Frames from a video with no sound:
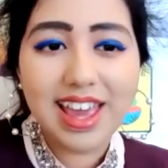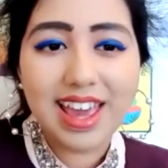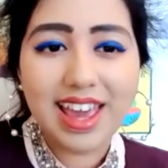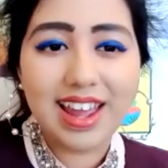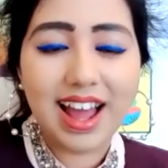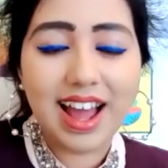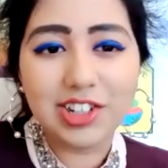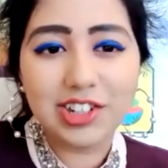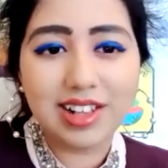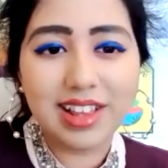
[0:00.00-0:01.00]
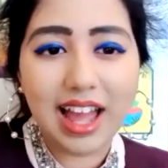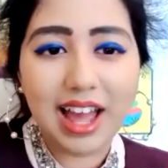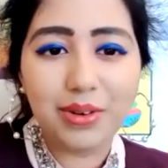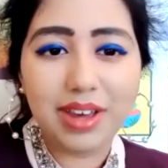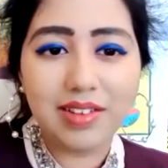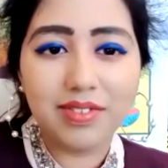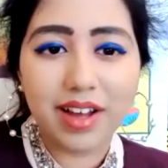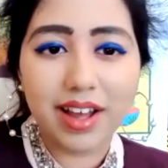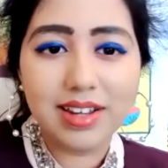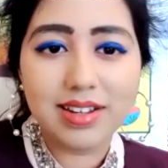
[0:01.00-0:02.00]
And I shall now
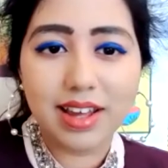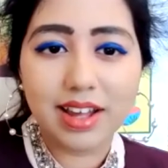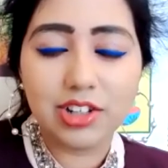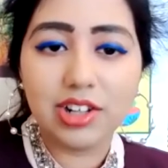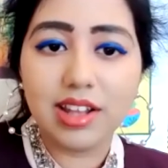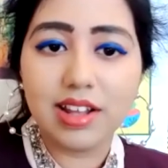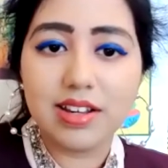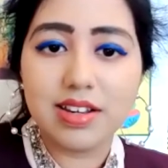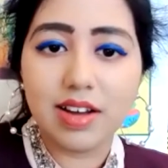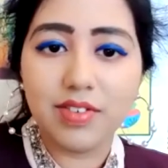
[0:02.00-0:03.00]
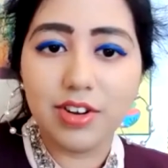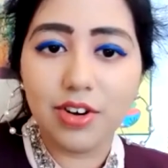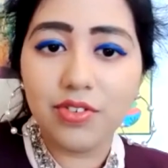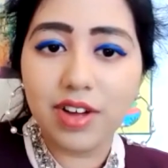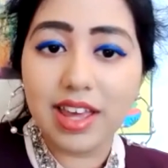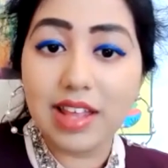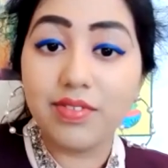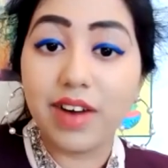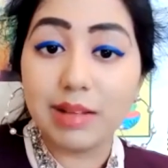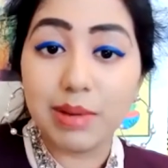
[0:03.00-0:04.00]
invite Angelina Davidova,
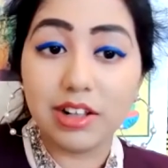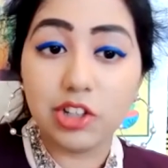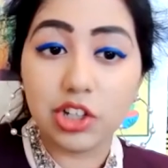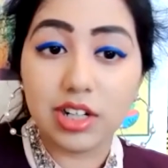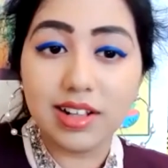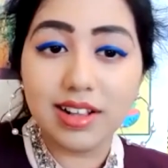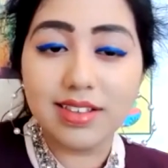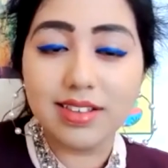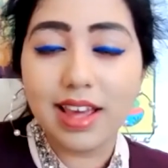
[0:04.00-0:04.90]
environmental journalist.